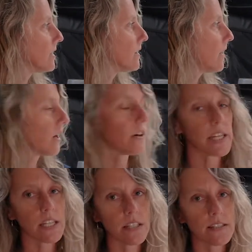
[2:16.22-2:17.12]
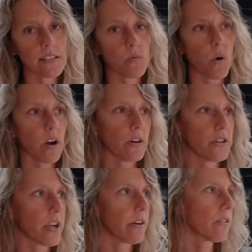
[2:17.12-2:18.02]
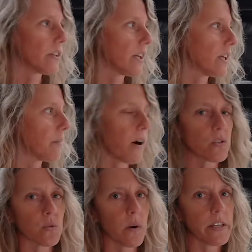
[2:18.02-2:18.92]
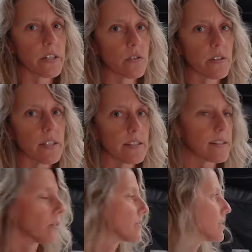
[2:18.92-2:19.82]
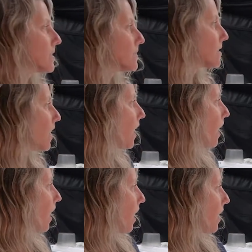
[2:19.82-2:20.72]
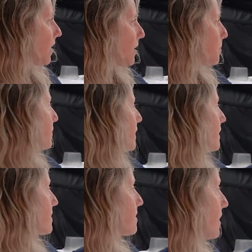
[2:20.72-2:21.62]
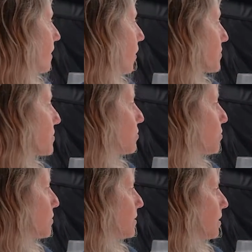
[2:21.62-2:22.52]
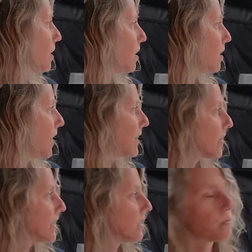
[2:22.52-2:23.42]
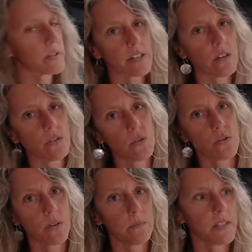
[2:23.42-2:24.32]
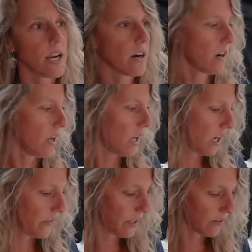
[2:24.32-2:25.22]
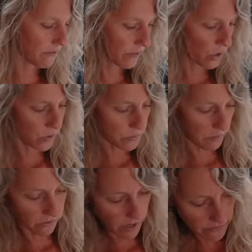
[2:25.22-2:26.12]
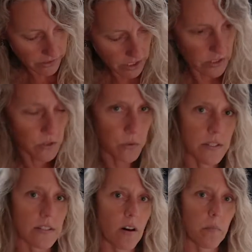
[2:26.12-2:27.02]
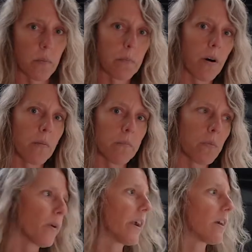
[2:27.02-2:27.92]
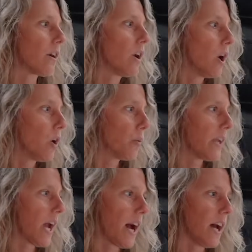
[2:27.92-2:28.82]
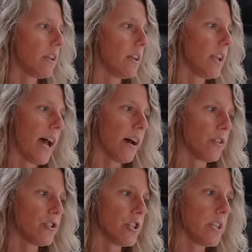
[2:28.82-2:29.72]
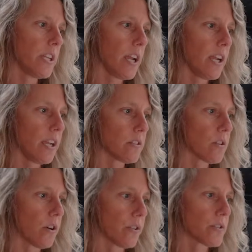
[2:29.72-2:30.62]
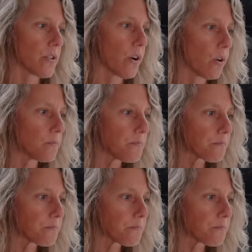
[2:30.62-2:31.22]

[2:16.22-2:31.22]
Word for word: in there, heated seawater generally at about 20 degrees Celsius. Um, it's also uh, aerated with CO2 stripped air. It then flows by gravity into a sump pump where we add in algae and also